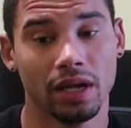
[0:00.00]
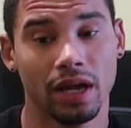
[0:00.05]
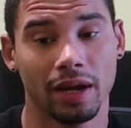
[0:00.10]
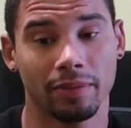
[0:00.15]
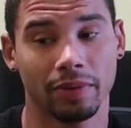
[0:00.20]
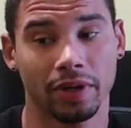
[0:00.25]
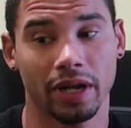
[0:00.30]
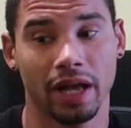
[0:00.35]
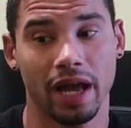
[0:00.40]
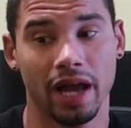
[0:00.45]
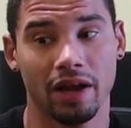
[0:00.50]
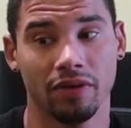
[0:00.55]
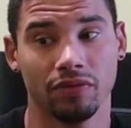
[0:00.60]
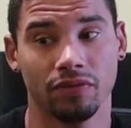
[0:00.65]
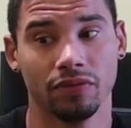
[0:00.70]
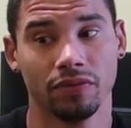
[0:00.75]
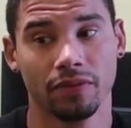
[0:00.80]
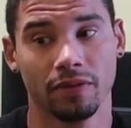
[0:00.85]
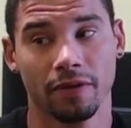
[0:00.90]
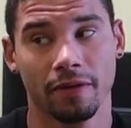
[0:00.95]
I'm going to have
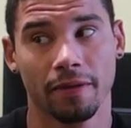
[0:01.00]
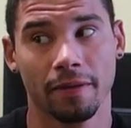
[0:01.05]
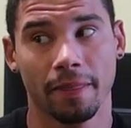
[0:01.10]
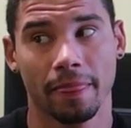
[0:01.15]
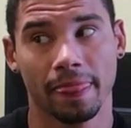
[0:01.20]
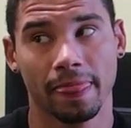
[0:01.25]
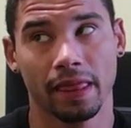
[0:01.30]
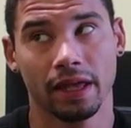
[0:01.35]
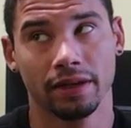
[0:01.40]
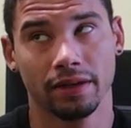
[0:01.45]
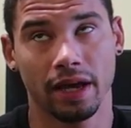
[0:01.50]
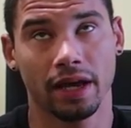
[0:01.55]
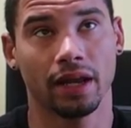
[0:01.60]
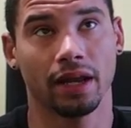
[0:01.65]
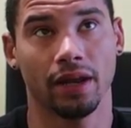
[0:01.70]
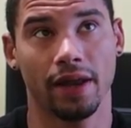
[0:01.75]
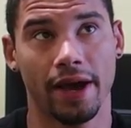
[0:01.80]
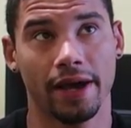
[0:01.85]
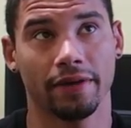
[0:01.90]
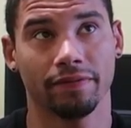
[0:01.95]

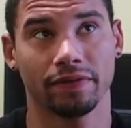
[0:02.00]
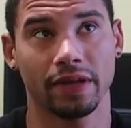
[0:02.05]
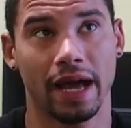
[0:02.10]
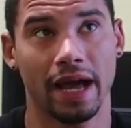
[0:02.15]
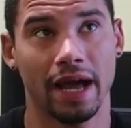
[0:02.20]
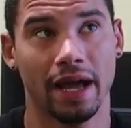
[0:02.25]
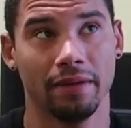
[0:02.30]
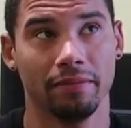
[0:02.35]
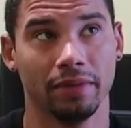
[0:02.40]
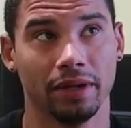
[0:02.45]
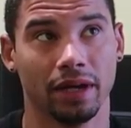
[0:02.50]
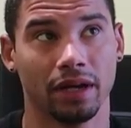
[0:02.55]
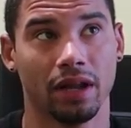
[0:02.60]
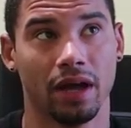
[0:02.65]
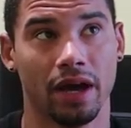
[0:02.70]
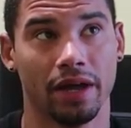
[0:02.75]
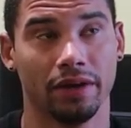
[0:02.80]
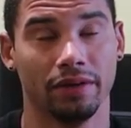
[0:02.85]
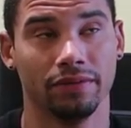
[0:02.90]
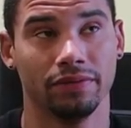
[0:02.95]
not a lot of time, but a
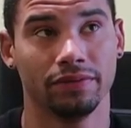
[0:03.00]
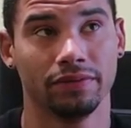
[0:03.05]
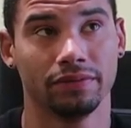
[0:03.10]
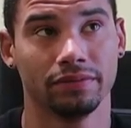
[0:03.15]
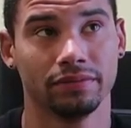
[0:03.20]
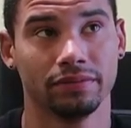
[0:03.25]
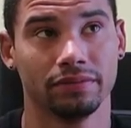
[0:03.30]
lot of